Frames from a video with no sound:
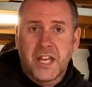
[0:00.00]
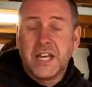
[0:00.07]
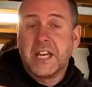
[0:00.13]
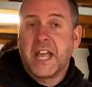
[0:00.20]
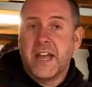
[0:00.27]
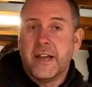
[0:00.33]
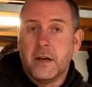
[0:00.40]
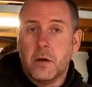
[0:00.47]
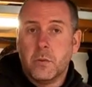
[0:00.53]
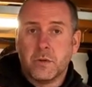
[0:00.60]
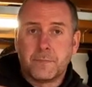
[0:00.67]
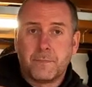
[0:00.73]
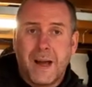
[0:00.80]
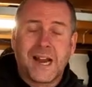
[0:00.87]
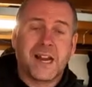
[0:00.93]
the indicator
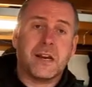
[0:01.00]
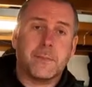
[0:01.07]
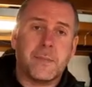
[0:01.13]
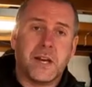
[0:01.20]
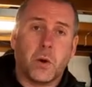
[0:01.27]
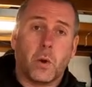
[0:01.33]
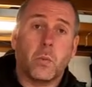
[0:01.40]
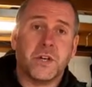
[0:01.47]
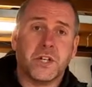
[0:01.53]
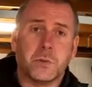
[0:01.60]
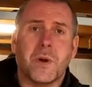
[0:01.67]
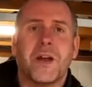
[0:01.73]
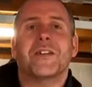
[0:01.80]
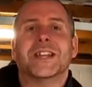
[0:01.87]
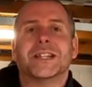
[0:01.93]
was bang in the middle, which
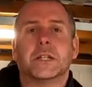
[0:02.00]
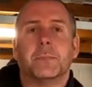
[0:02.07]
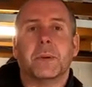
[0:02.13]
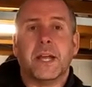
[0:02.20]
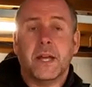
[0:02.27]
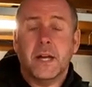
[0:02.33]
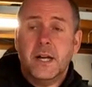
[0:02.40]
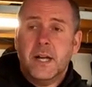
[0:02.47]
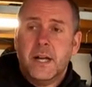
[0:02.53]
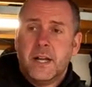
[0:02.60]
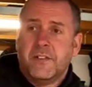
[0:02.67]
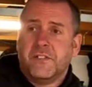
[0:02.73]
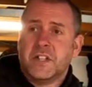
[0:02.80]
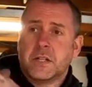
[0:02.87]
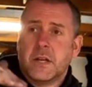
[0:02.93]
is where it needs to be.
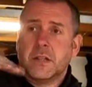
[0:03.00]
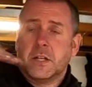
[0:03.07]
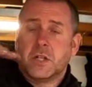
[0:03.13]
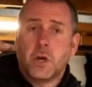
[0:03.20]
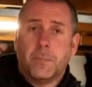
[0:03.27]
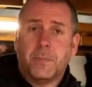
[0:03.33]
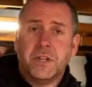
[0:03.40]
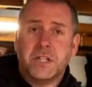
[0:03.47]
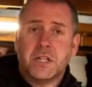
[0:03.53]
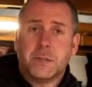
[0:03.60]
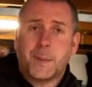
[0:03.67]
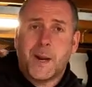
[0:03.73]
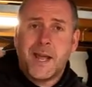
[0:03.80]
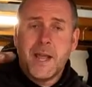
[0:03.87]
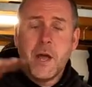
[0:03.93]
If it's at the top of the
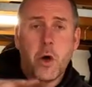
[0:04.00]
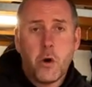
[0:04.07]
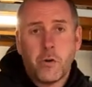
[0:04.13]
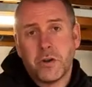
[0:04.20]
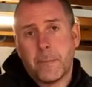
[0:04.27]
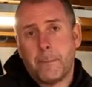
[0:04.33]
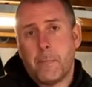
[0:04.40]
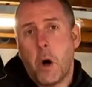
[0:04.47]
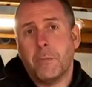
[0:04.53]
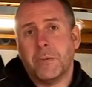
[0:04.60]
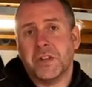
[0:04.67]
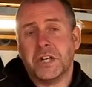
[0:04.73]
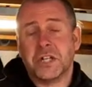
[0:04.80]
display or at the bottom